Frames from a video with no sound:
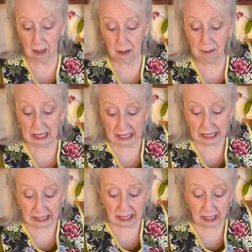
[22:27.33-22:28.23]
me
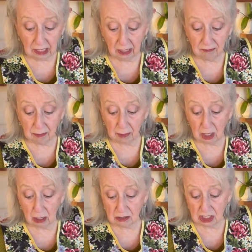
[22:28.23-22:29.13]
eating any of it
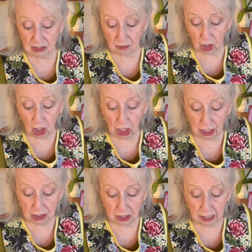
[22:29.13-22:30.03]
because it's for lunch,